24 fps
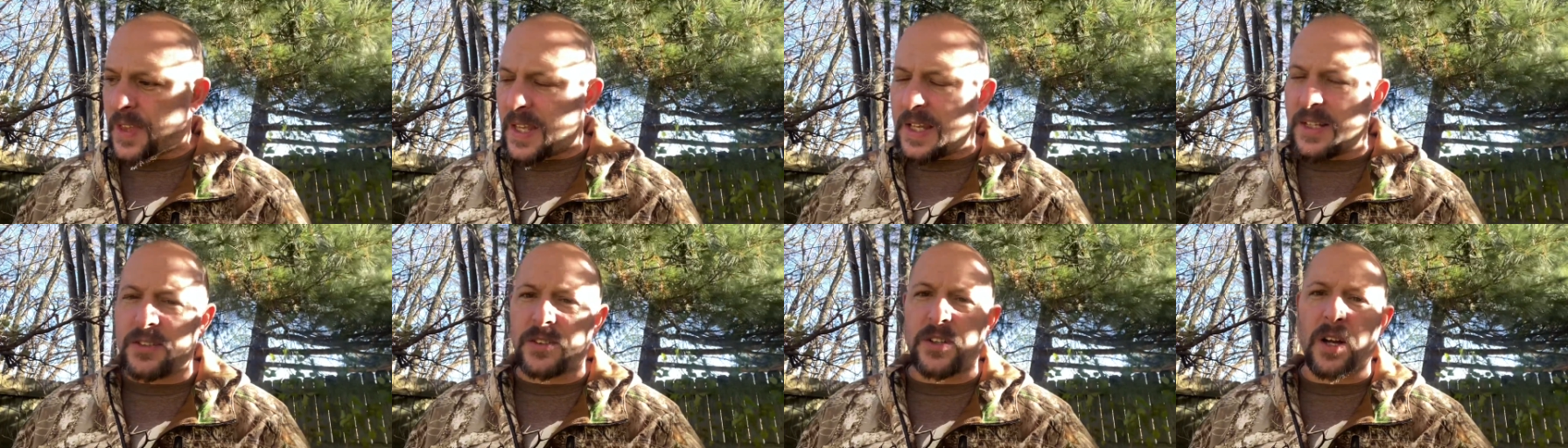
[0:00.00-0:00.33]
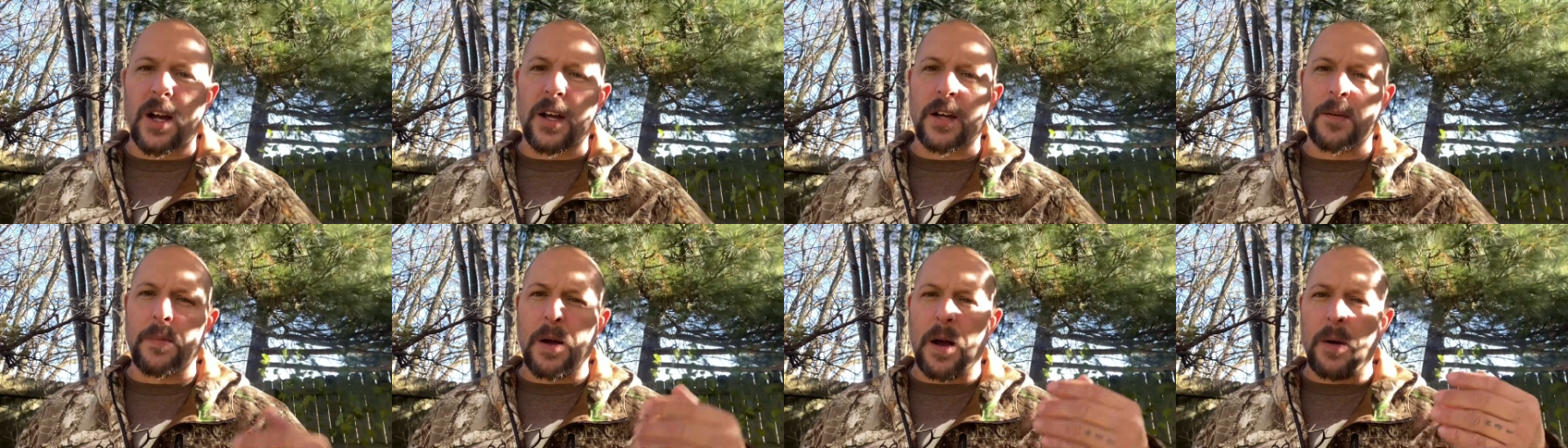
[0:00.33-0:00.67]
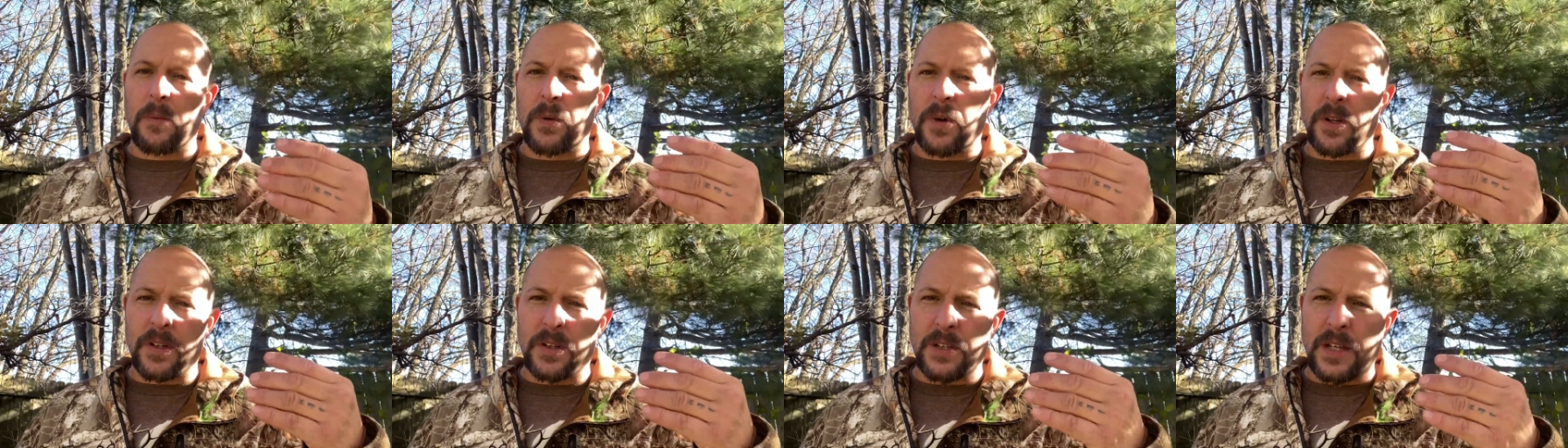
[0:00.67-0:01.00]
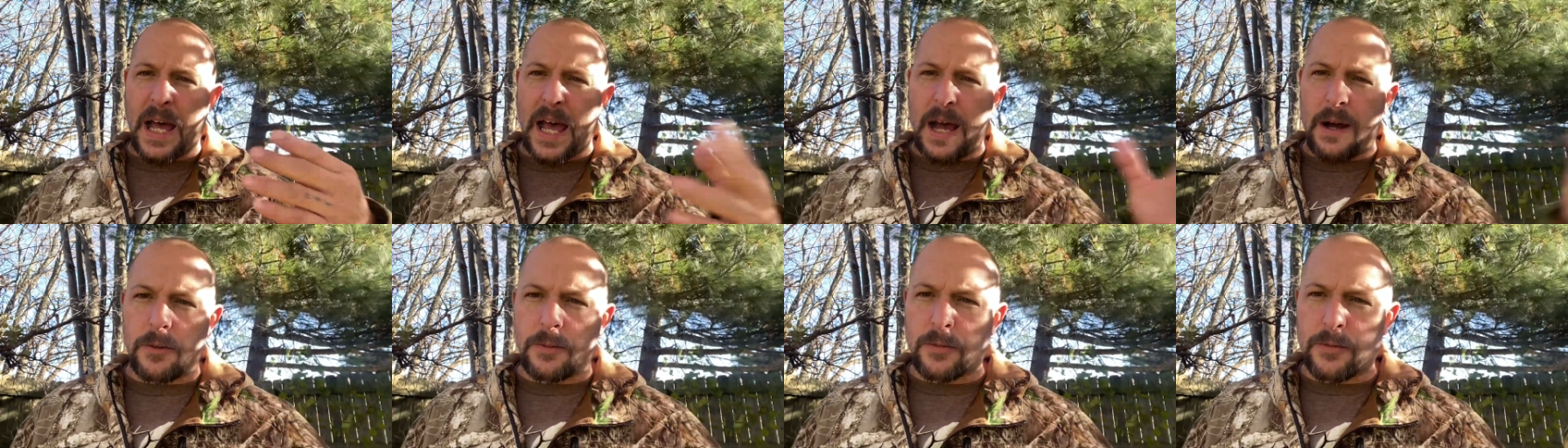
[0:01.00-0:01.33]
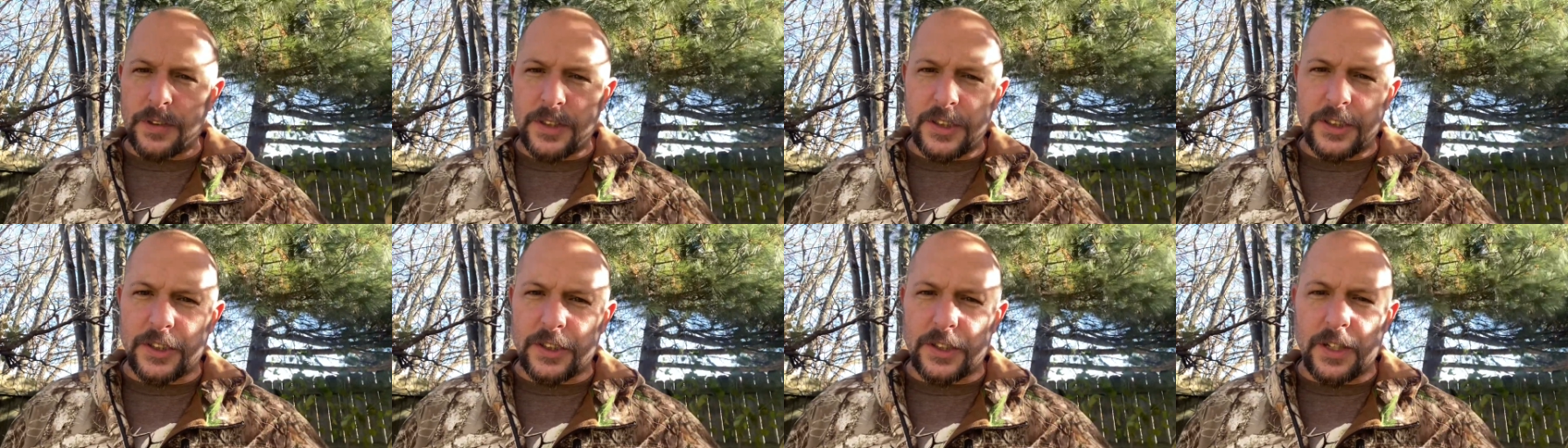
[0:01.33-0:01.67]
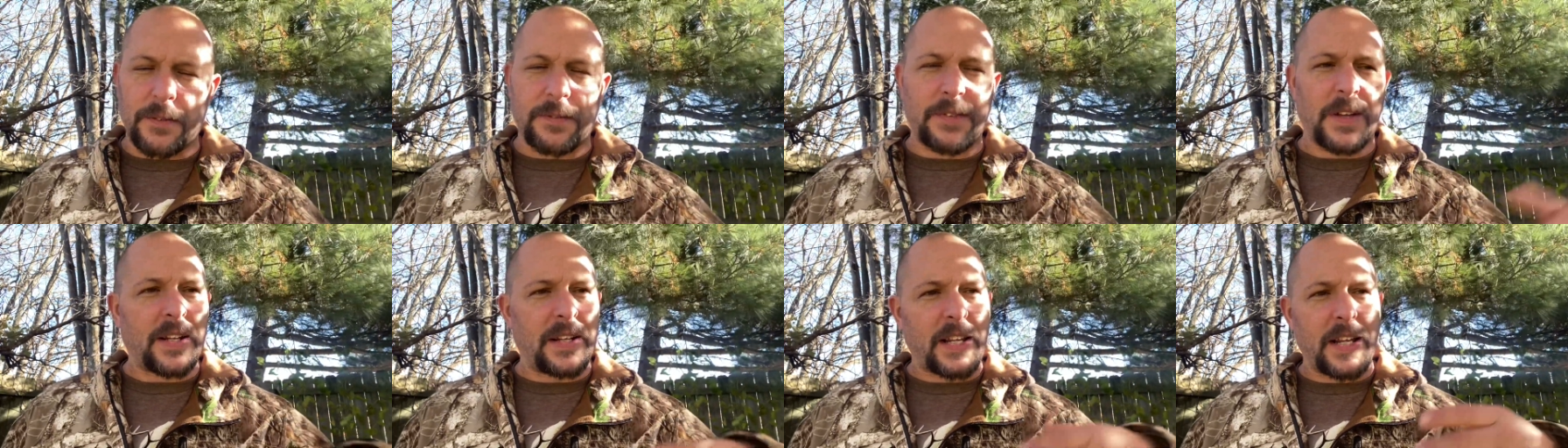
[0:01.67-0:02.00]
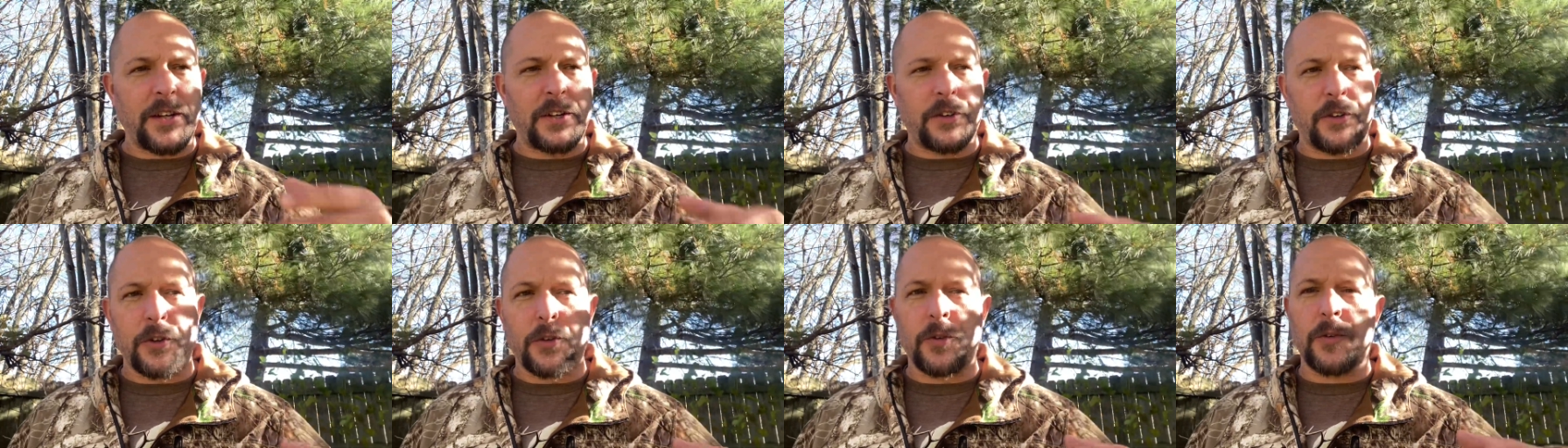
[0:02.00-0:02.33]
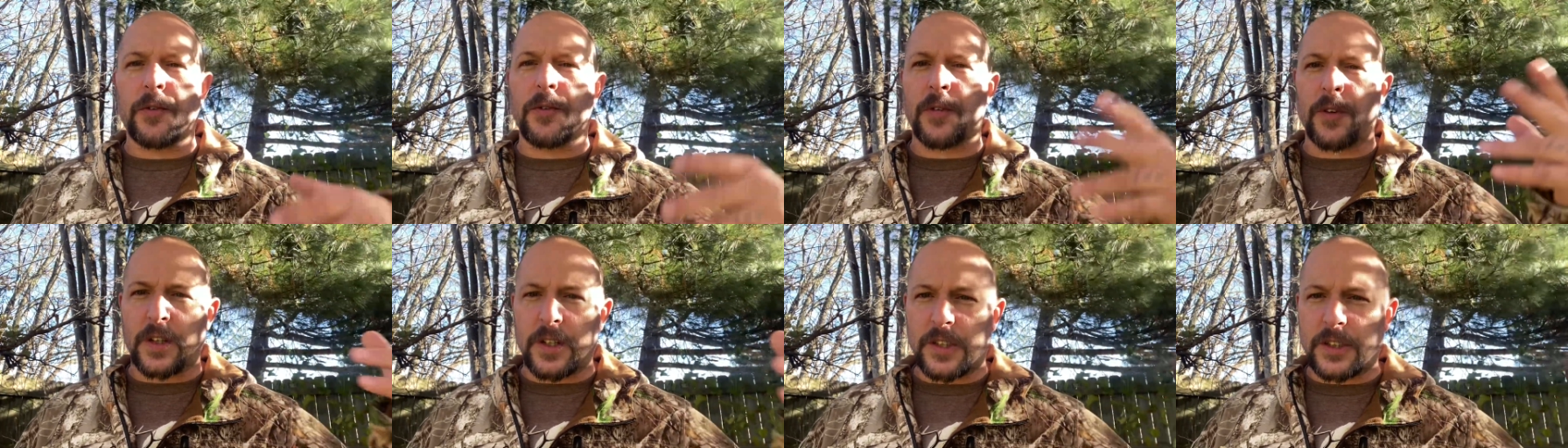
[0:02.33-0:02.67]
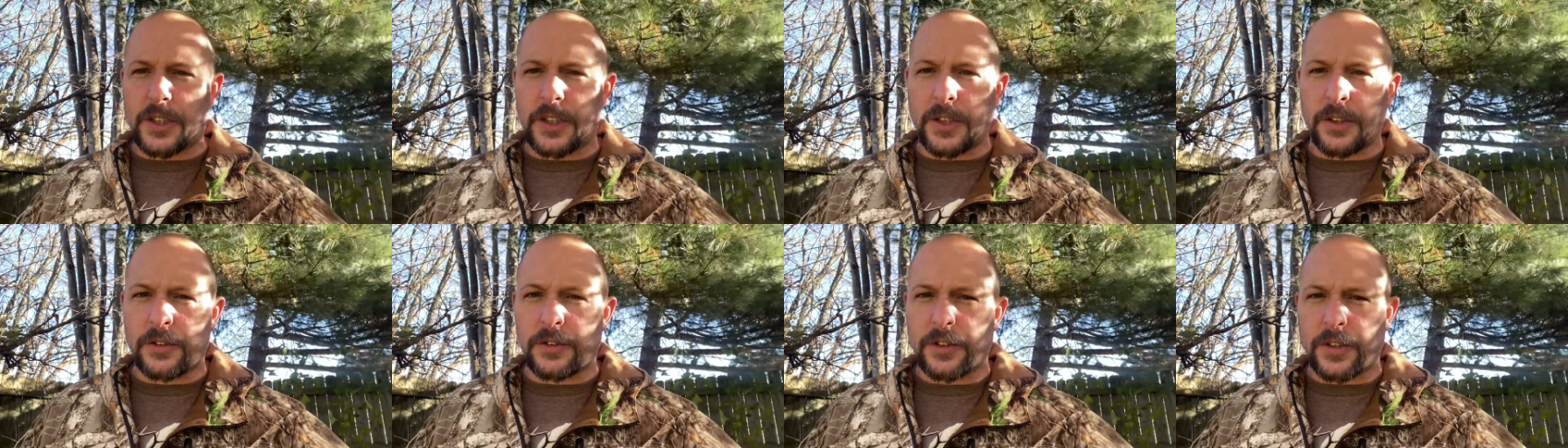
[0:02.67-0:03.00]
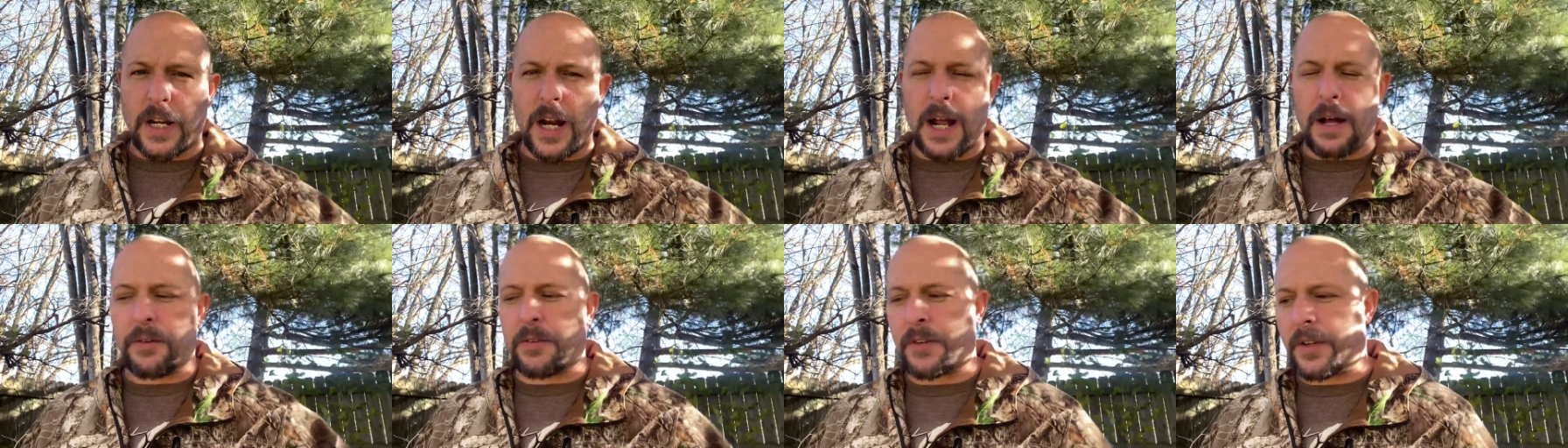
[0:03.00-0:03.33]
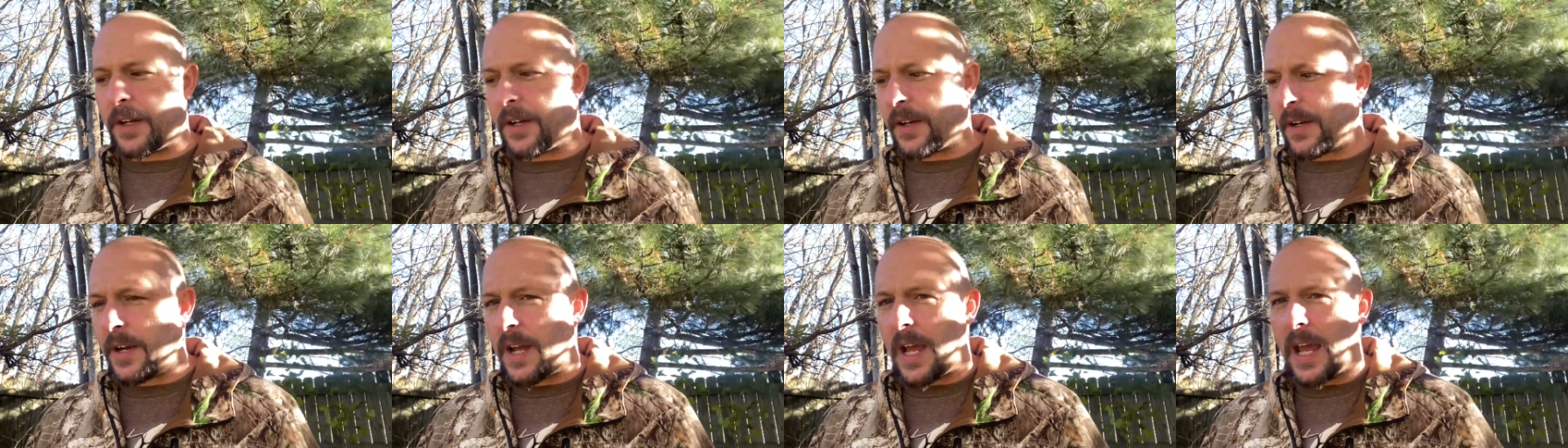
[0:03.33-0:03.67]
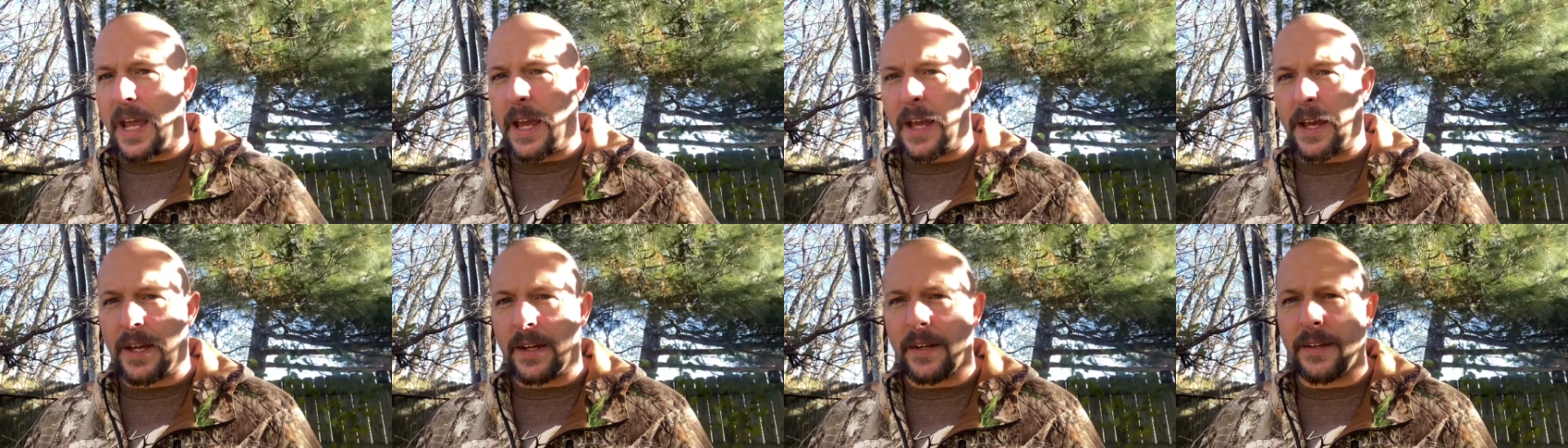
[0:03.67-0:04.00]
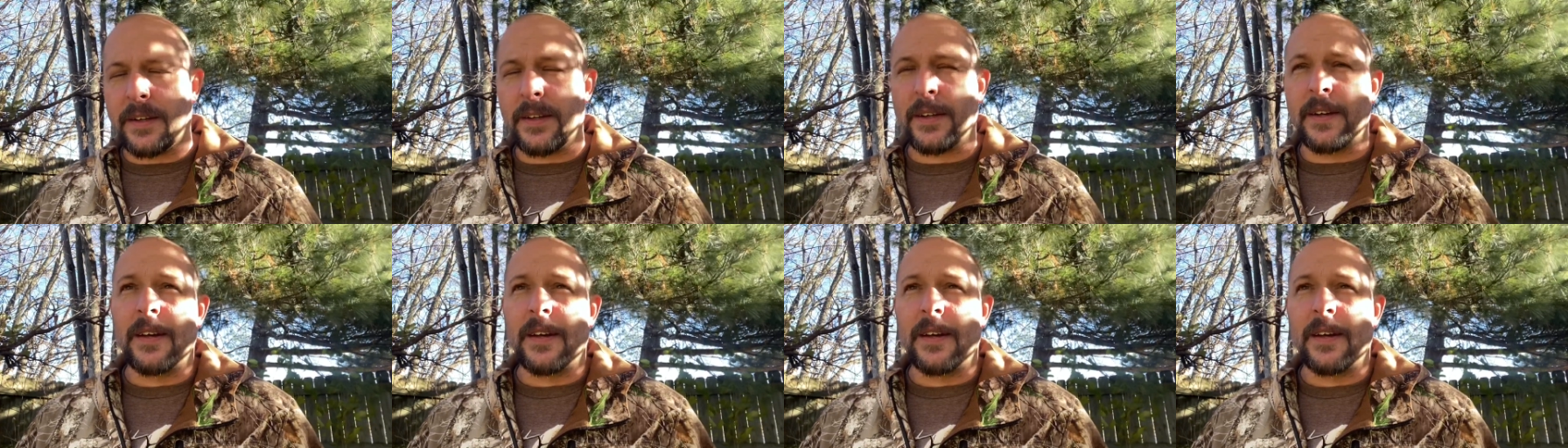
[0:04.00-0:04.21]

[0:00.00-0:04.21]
He's talking about what the outreach stuff that they do for the children out there, and